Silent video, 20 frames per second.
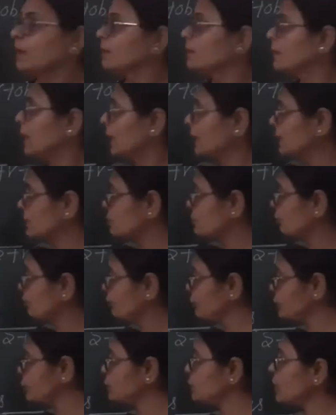That is
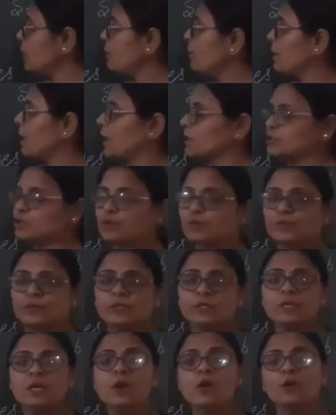also a part of
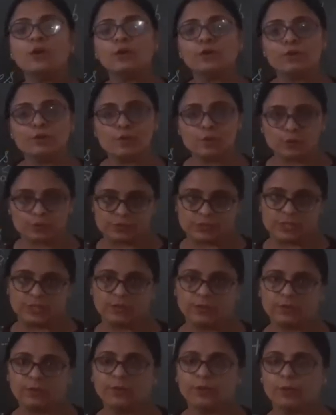a clause.
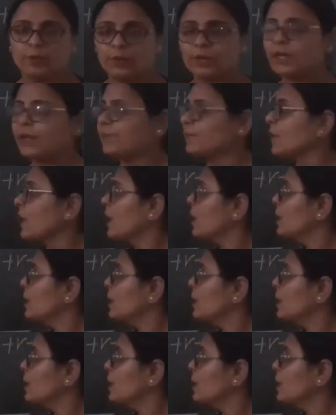Okay.